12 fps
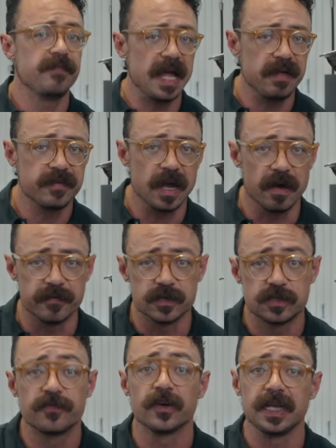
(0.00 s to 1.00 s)
valve
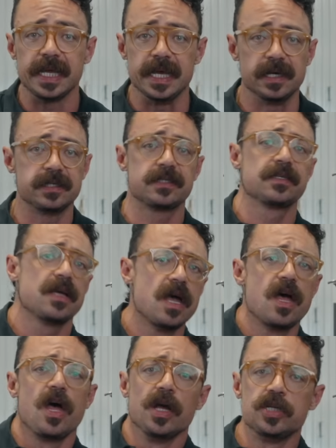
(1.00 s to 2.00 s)
covers for leaks.
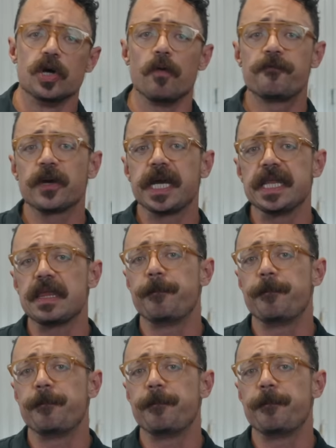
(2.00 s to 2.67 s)
Don't forget the